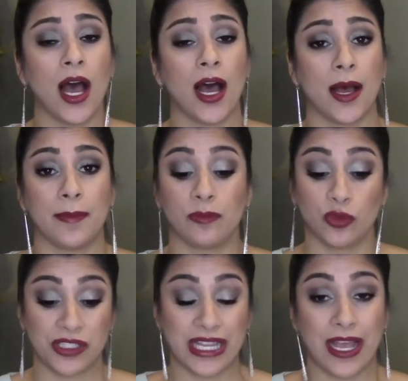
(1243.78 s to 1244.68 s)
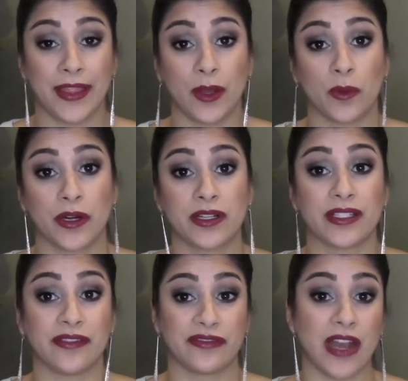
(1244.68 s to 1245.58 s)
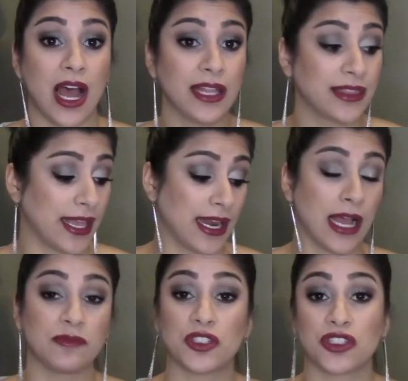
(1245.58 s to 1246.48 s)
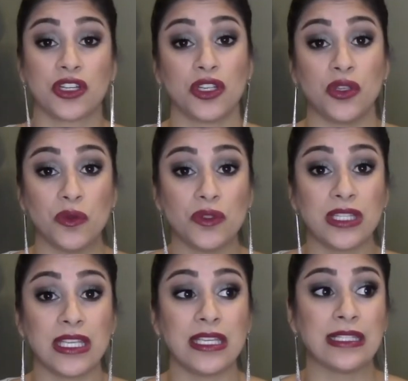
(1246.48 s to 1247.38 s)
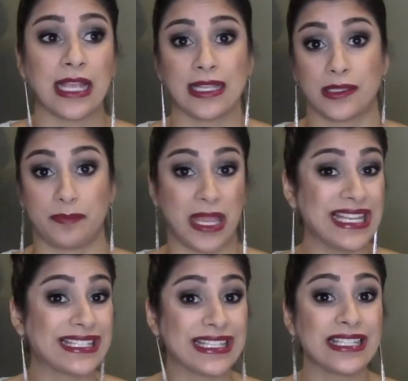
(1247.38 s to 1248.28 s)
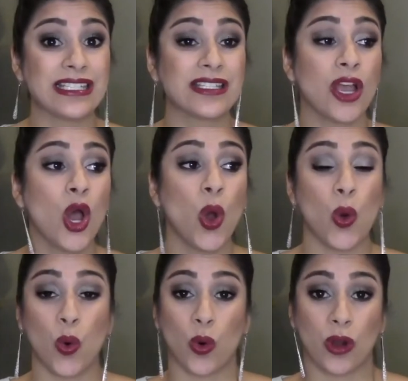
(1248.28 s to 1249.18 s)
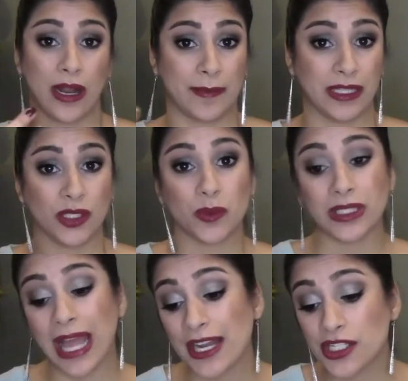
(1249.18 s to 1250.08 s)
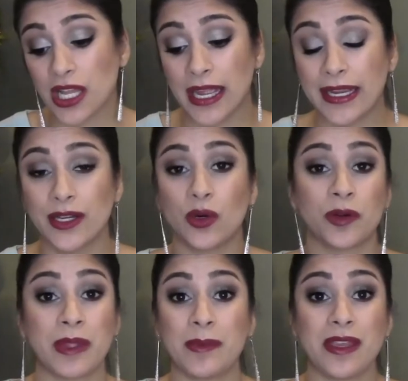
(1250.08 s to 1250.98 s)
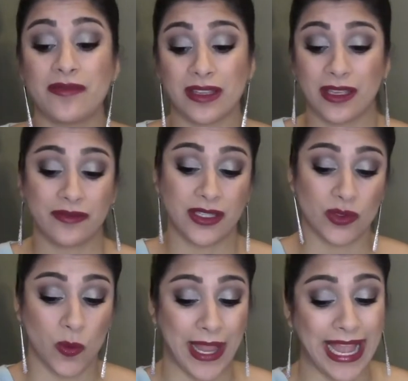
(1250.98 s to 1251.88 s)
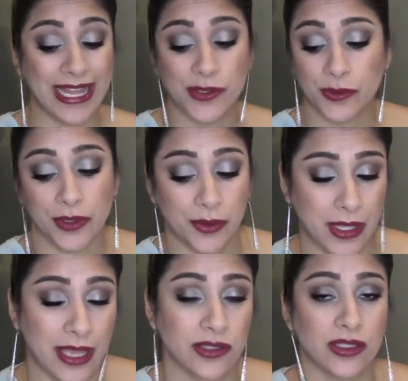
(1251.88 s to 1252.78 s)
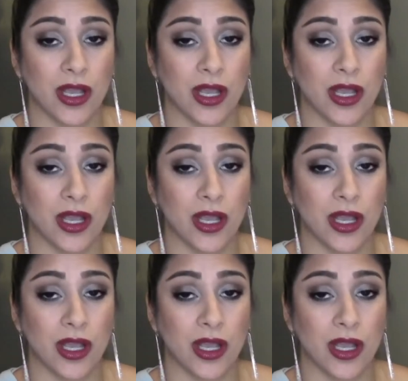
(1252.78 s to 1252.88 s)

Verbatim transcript: Um, we'll see how that works. If not, then I'm just going to use these as bases or on my lower lash line, or maybe even give these away. I don't know yet.